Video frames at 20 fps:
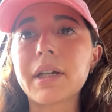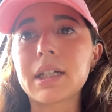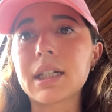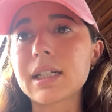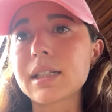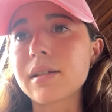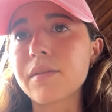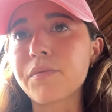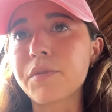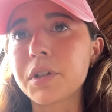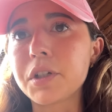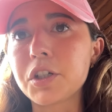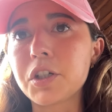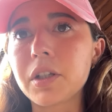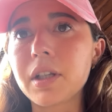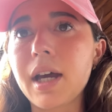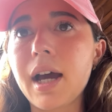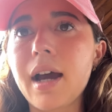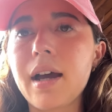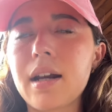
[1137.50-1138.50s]
can get some footage of
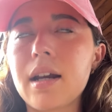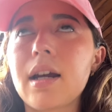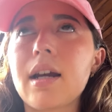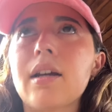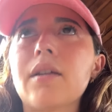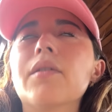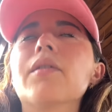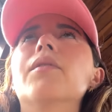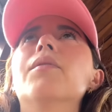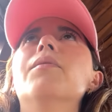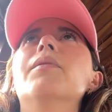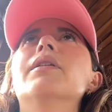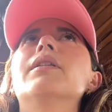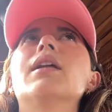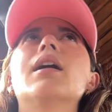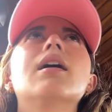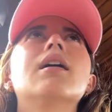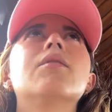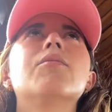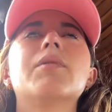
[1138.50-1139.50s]
that. I don't know what
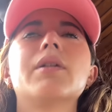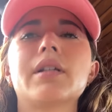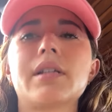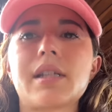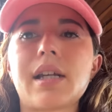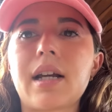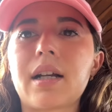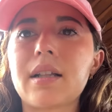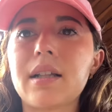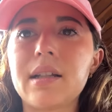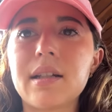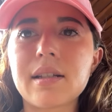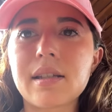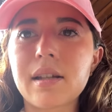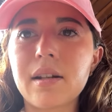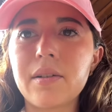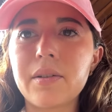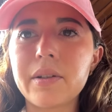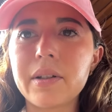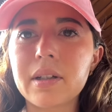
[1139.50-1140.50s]
that, what exactly that's
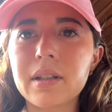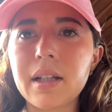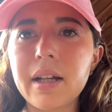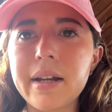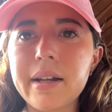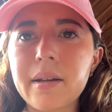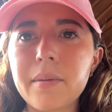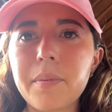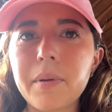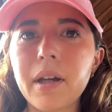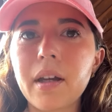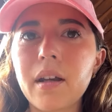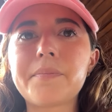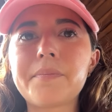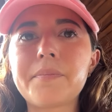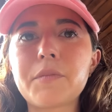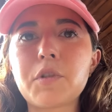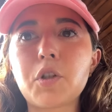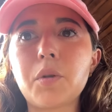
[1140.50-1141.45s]
gonna look like, but it